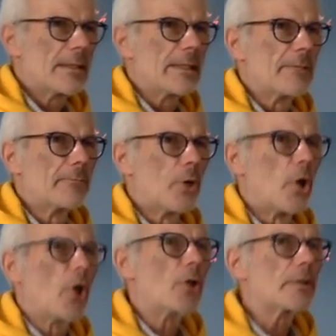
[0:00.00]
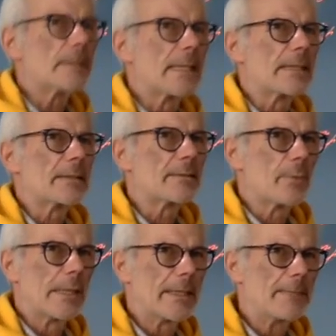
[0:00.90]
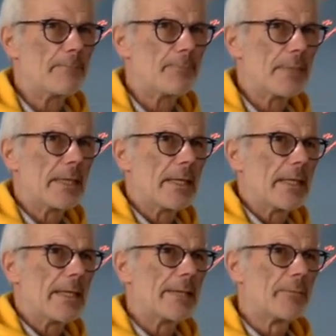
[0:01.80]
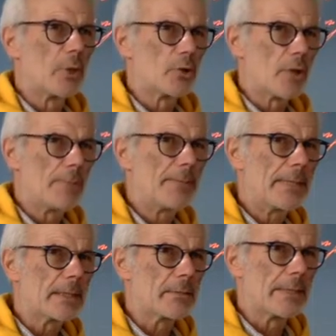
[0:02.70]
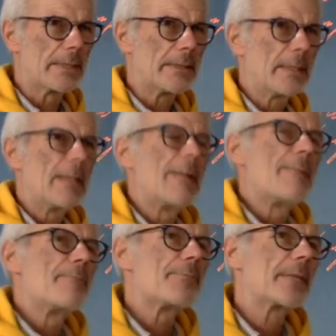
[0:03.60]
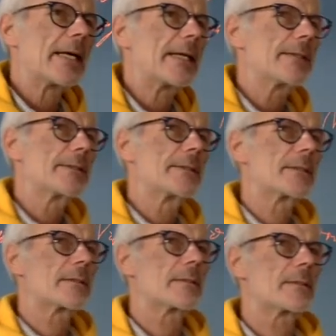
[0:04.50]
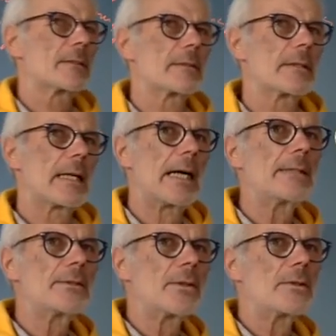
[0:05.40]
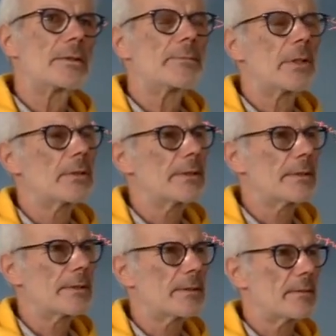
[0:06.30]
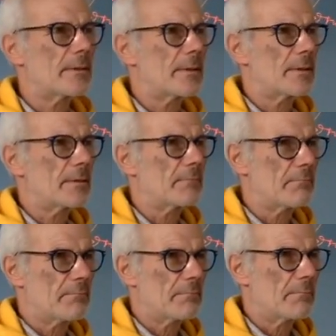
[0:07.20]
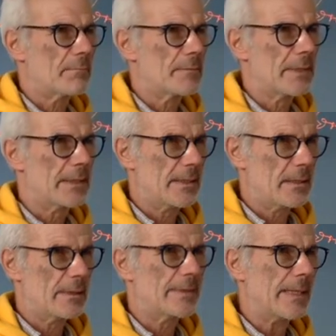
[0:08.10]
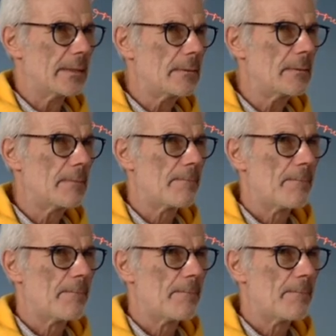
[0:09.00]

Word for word: in a more organized way, in a more complex way, and I thought about it uh, here again,